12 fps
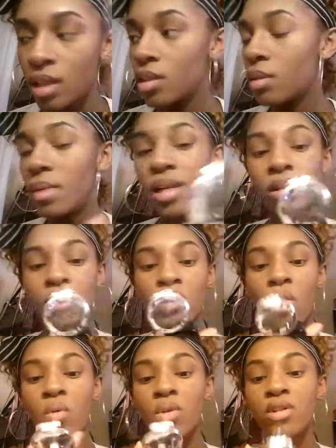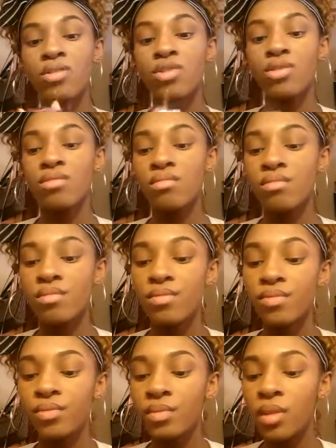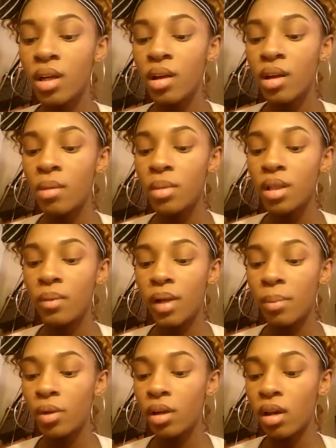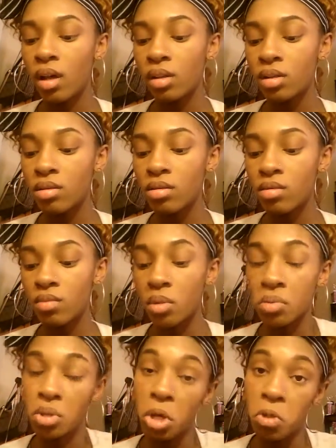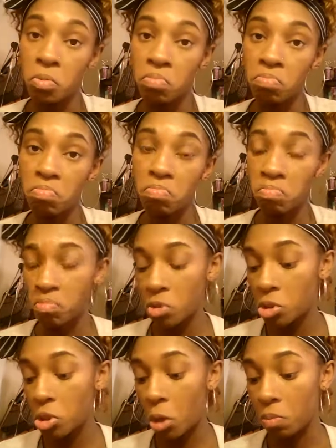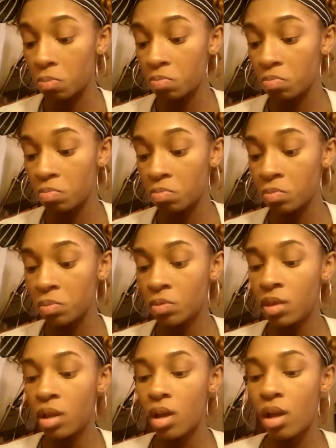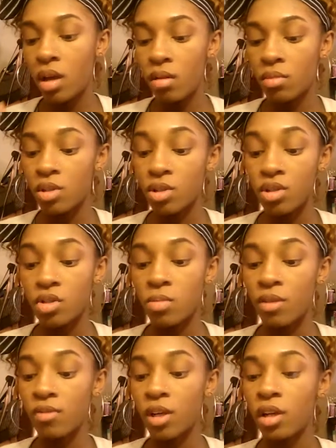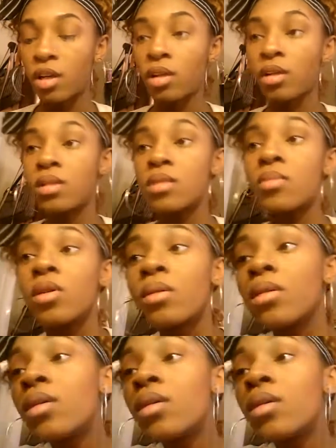to me it looks orange, but then when I put it on it looks rose gold. So I'm gonna just use my finger. It's more,